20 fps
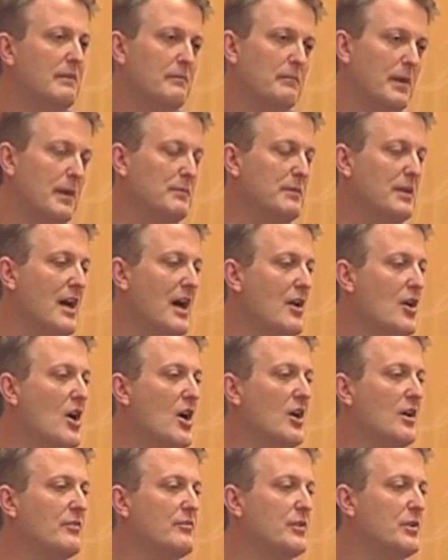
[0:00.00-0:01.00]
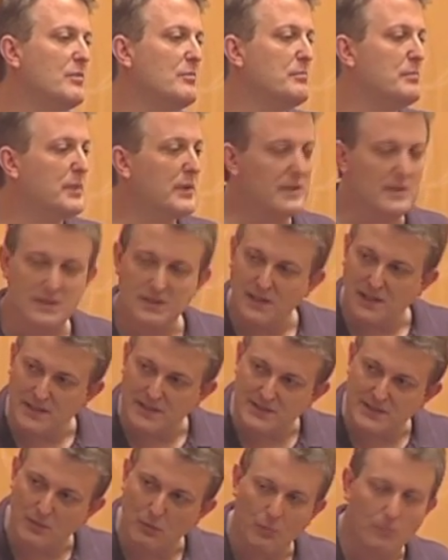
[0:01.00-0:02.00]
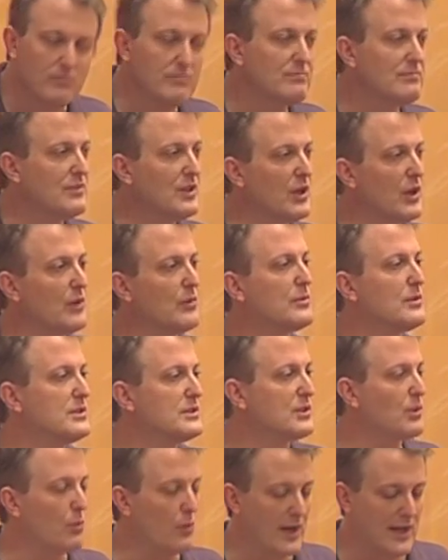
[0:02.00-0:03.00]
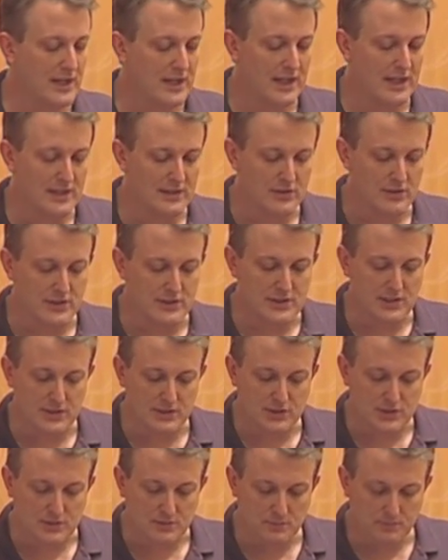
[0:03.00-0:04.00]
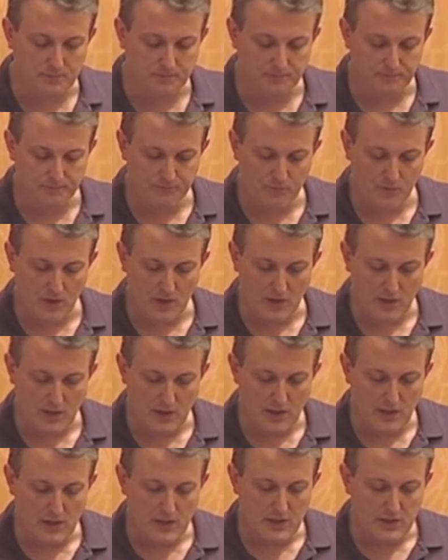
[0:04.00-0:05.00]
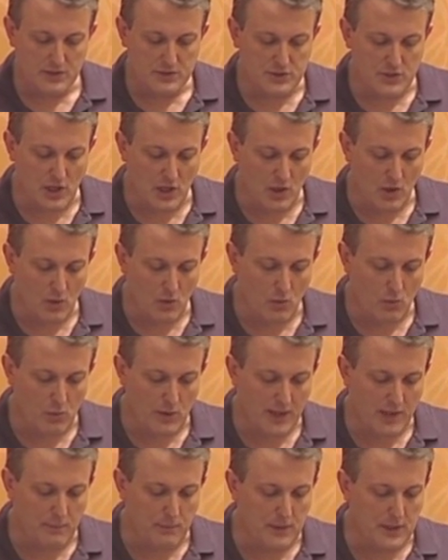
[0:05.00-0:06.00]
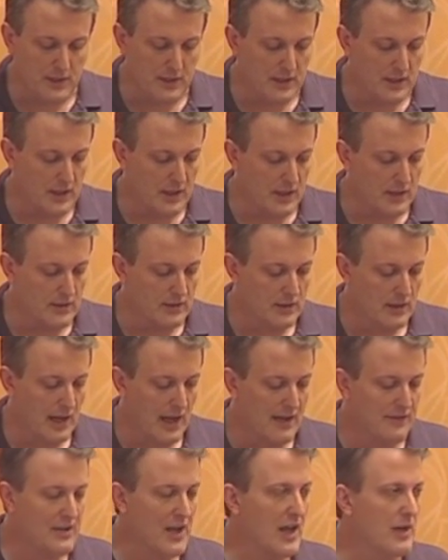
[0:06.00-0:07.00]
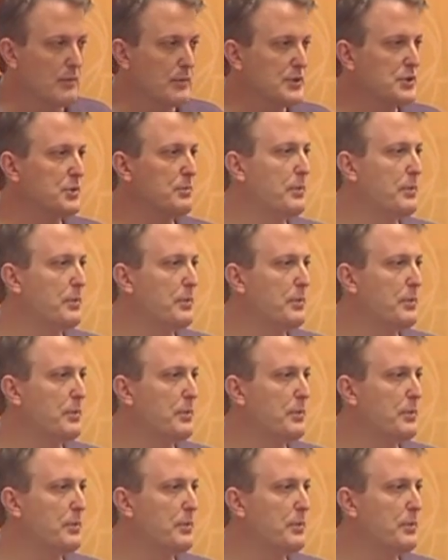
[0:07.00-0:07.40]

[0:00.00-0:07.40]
Maybe not all of them, but it's a, you know, it's a way to get their attention. So Wikipedia, I've got a bunch